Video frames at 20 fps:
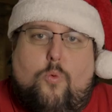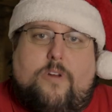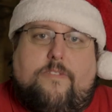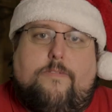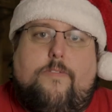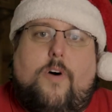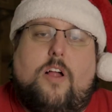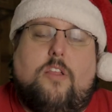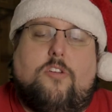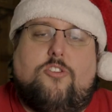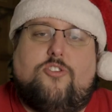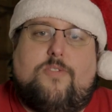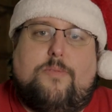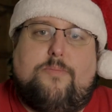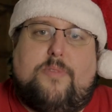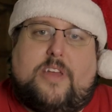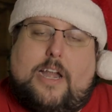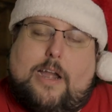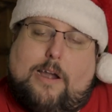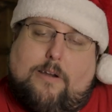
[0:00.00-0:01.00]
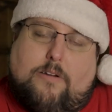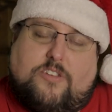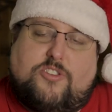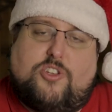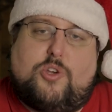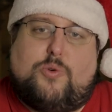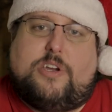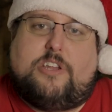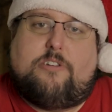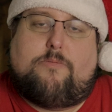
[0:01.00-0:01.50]
What follows from there
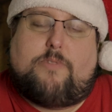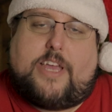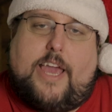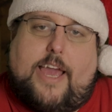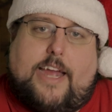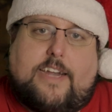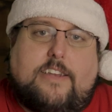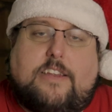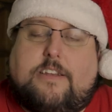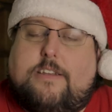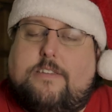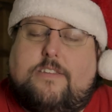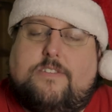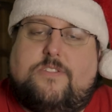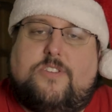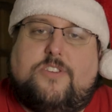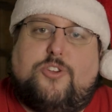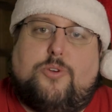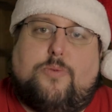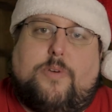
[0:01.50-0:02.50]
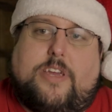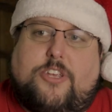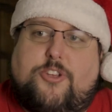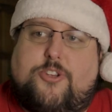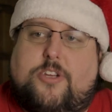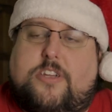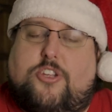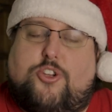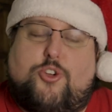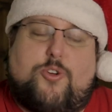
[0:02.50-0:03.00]
is Quinn reacting to the
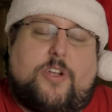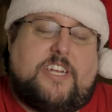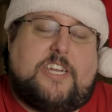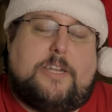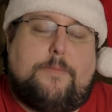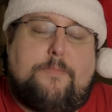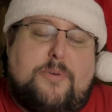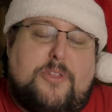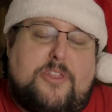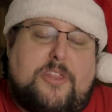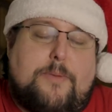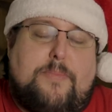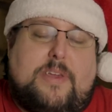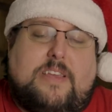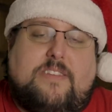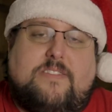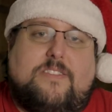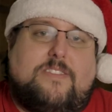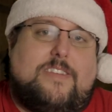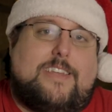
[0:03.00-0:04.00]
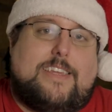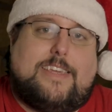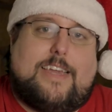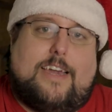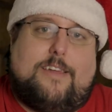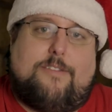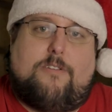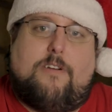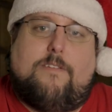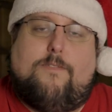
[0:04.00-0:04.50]
situation and trying to put the pieces
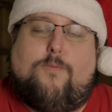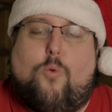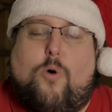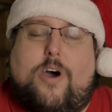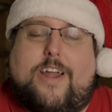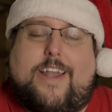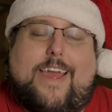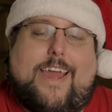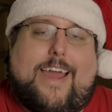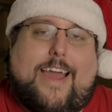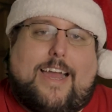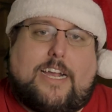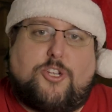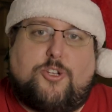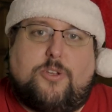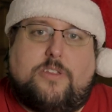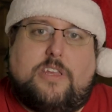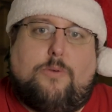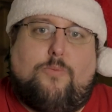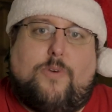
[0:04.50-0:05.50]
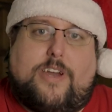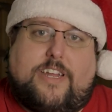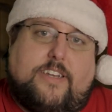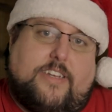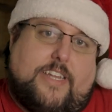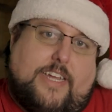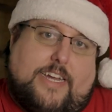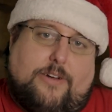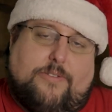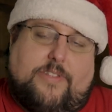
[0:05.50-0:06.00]
together of what actually went
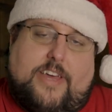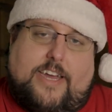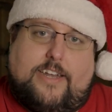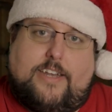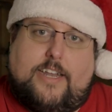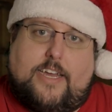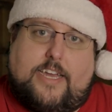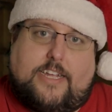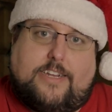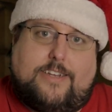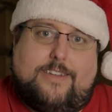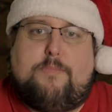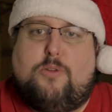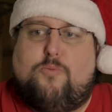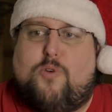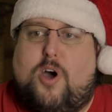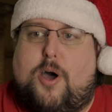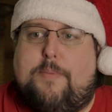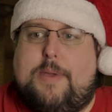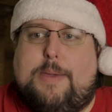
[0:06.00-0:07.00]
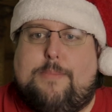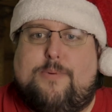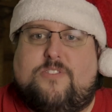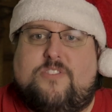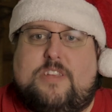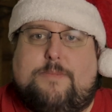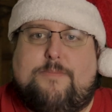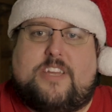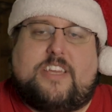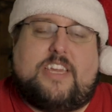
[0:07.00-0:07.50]
down that night. Meanwhile, people seem